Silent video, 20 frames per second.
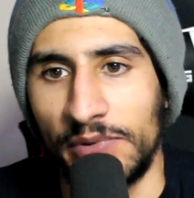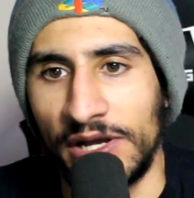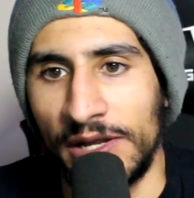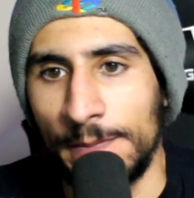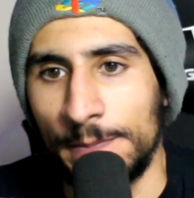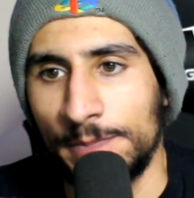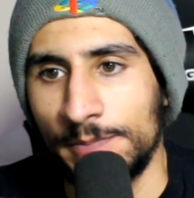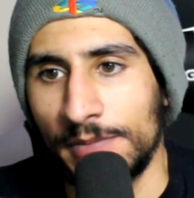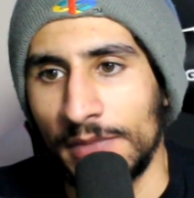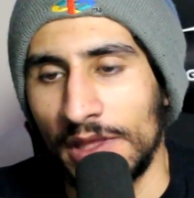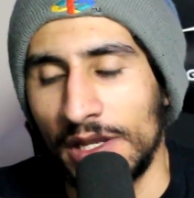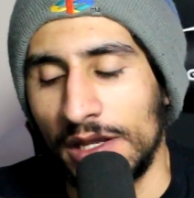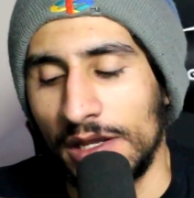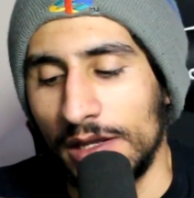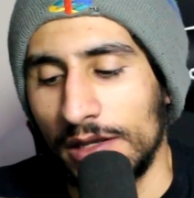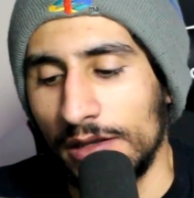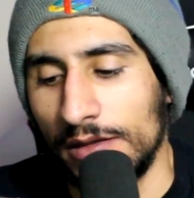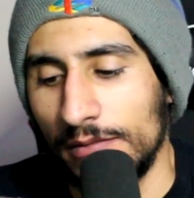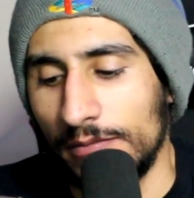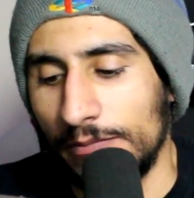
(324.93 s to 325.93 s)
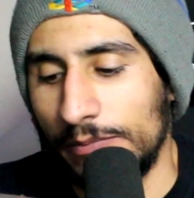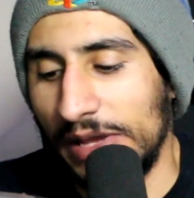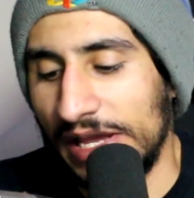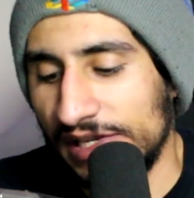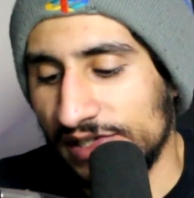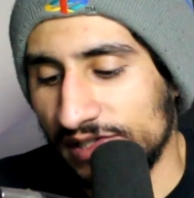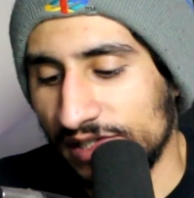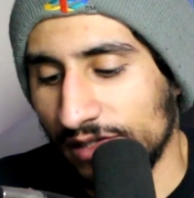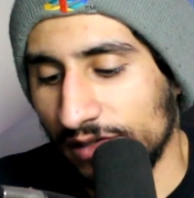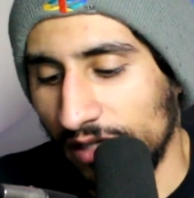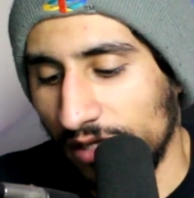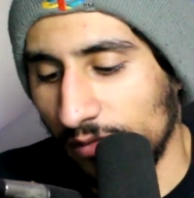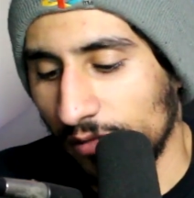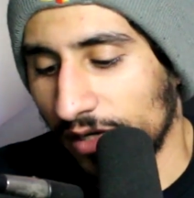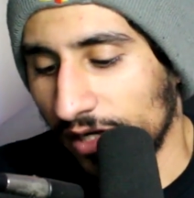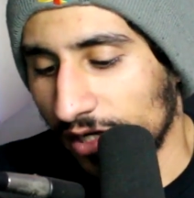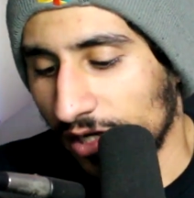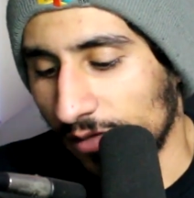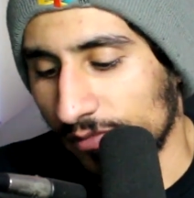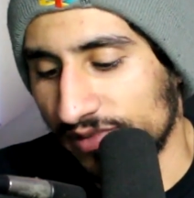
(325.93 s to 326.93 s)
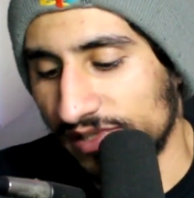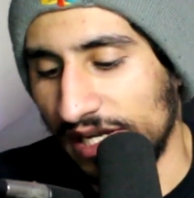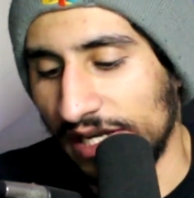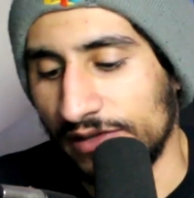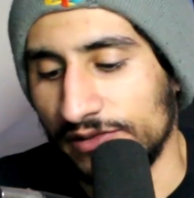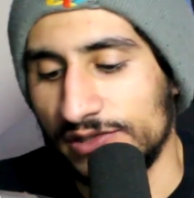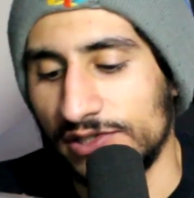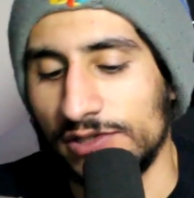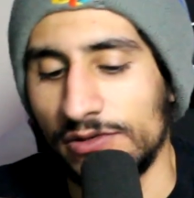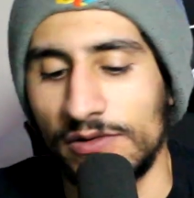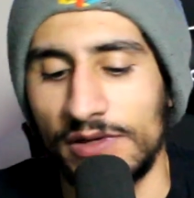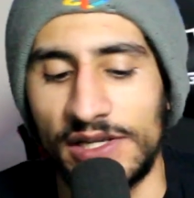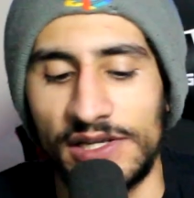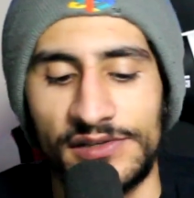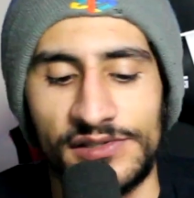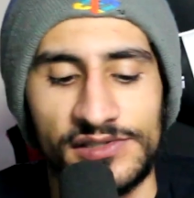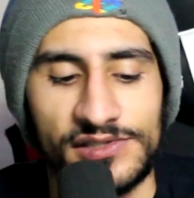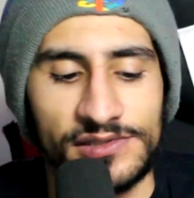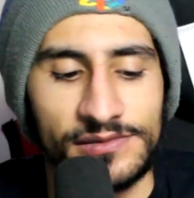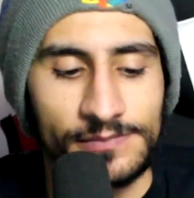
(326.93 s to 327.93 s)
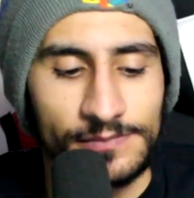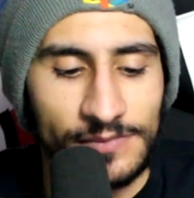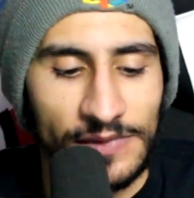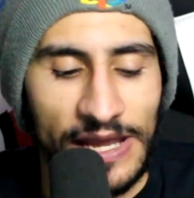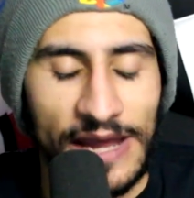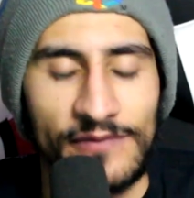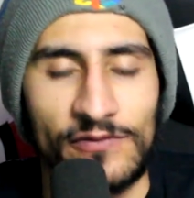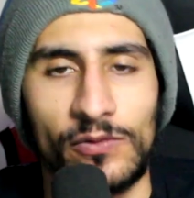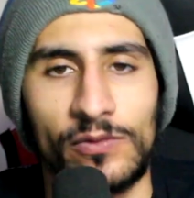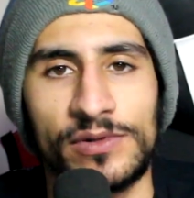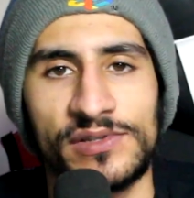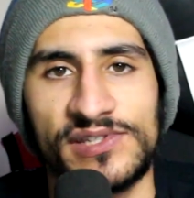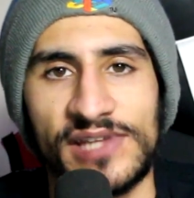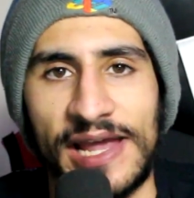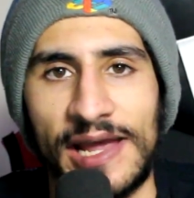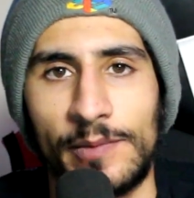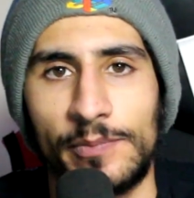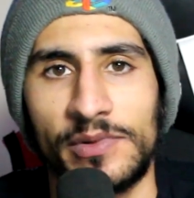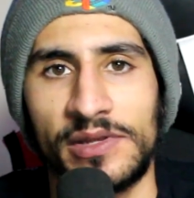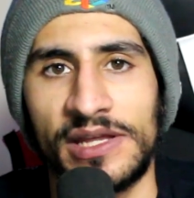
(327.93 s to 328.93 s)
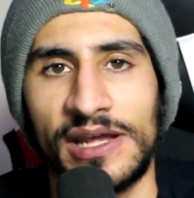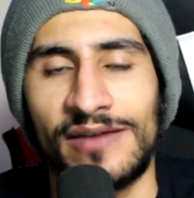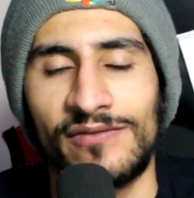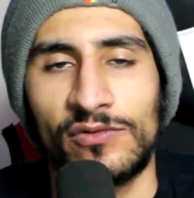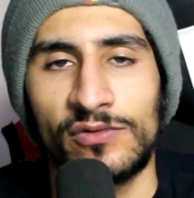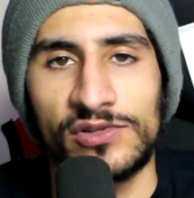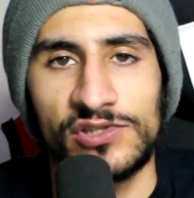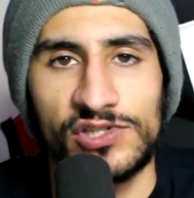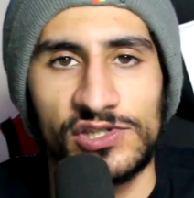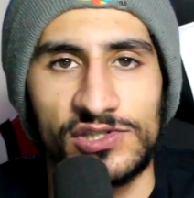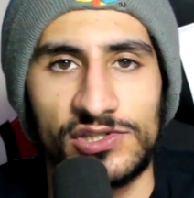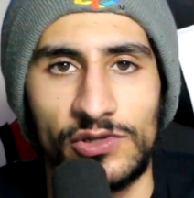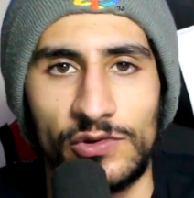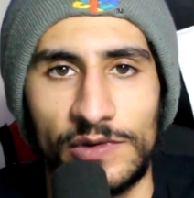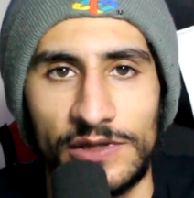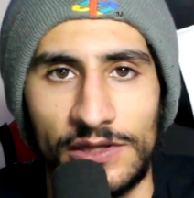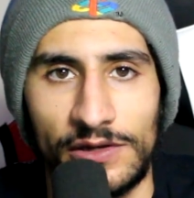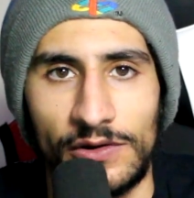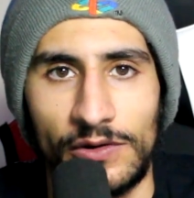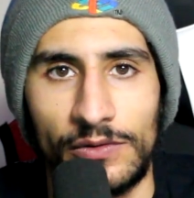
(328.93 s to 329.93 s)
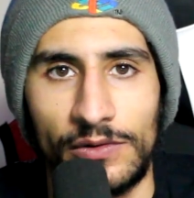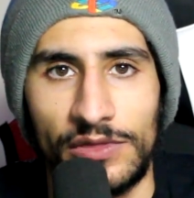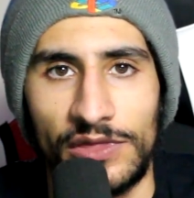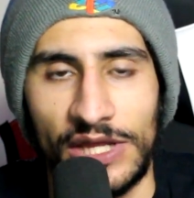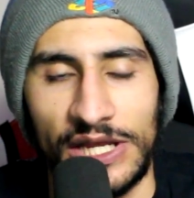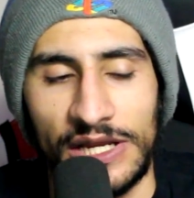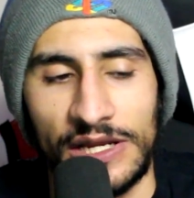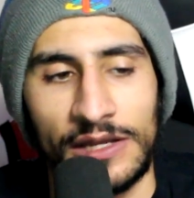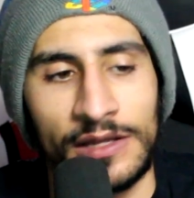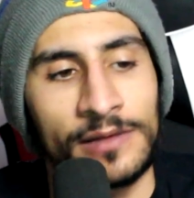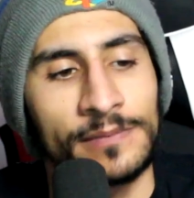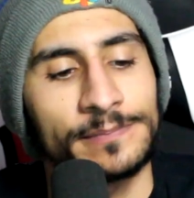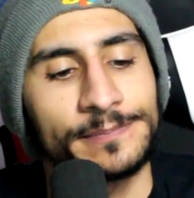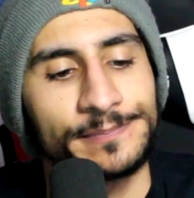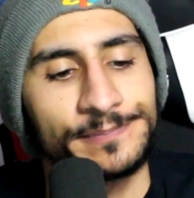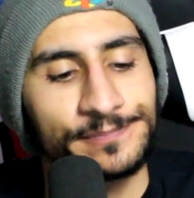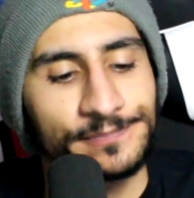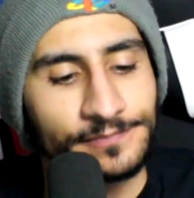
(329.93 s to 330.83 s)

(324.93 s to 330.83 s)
But basically what it comes down to is everyone's happy, everyone's just doing their own thing.